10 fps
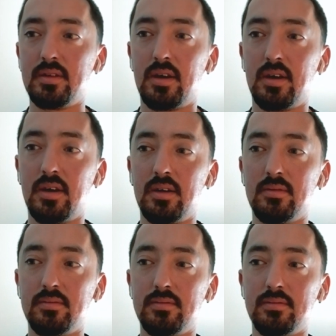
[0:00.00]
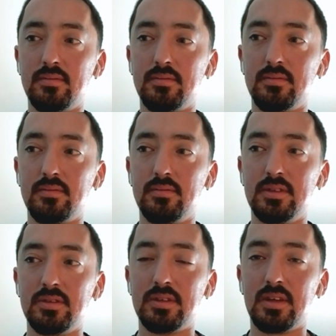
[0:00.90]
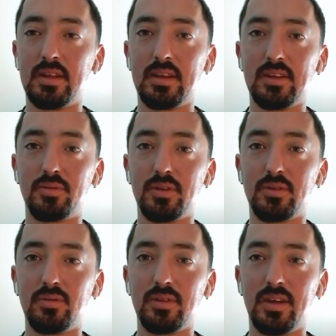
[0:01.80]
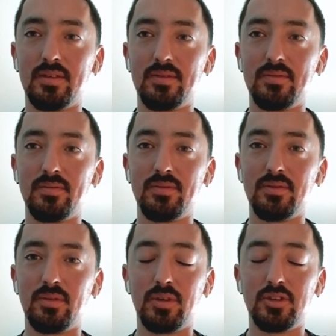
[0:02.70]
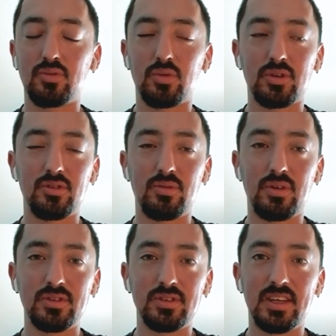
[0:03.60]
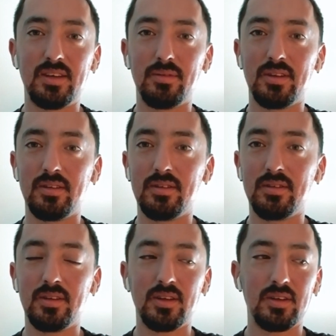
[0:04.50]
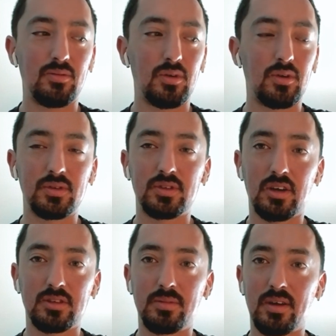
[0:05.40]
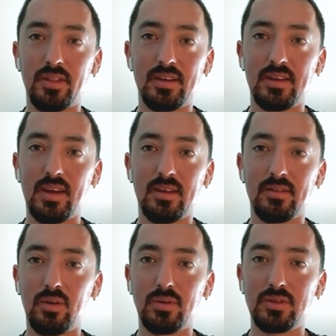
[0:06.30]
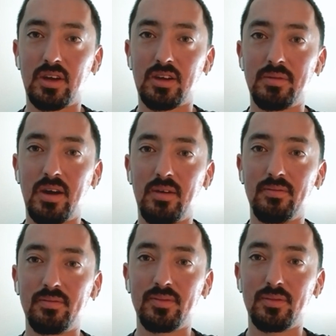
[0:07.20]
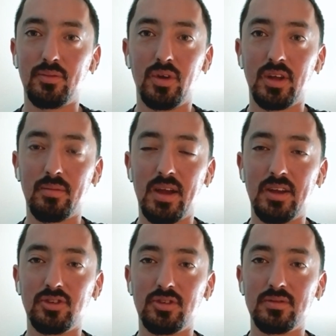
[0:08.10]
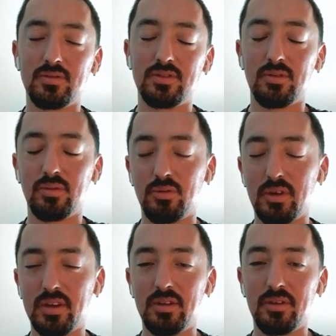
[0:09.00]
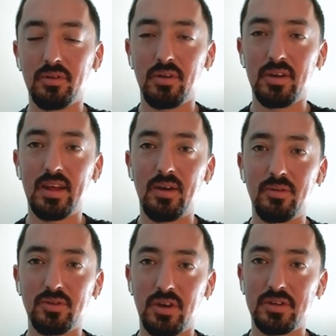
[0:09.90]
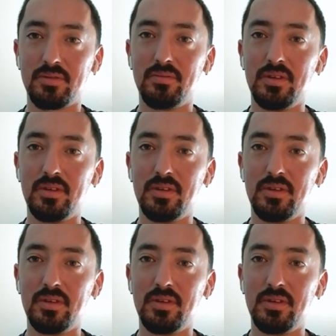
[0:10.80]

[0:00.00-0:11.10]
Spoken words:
I think it's pretty cool that we just work so well as a team, and we always talked about that day. Always talked about winning a major. So then we won in Illinois, and that was awesome.